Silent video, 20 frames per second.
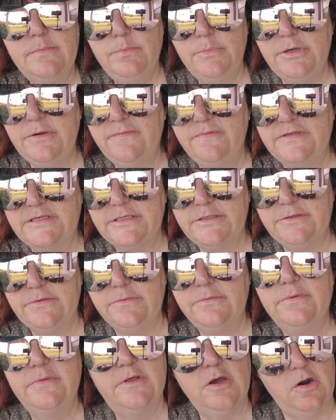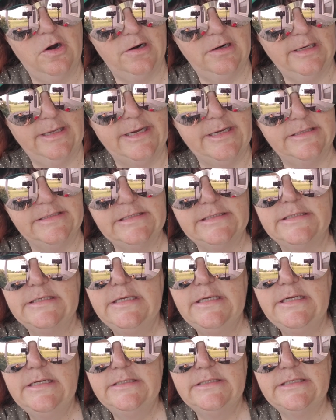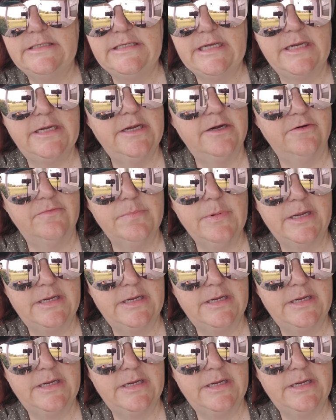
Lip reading: moved to the Heartland to take care of my